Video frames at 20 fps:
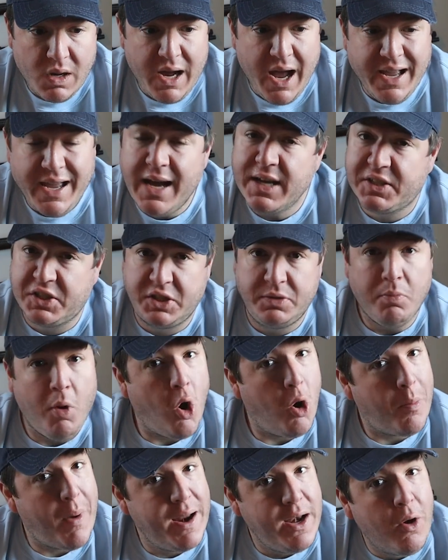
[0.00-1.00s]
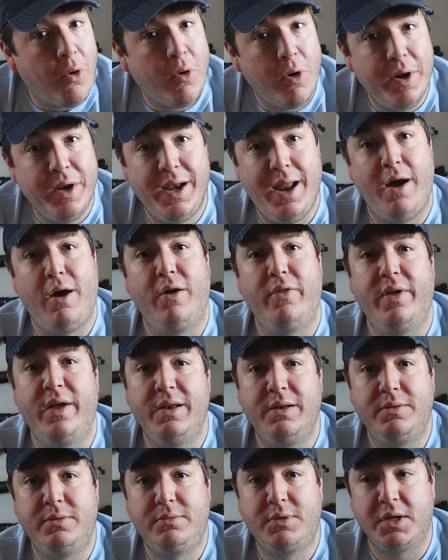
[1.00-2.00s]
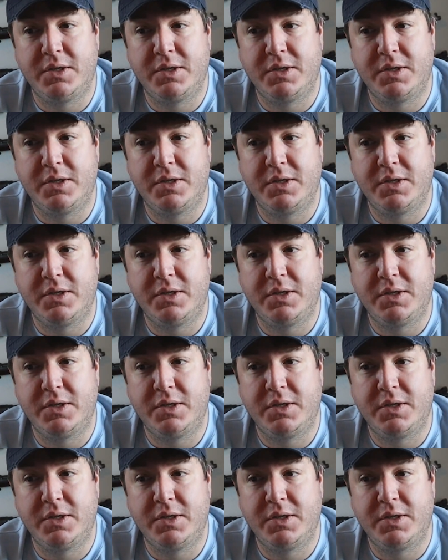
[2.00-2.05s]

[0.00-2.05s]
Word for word: I guess, small minority now that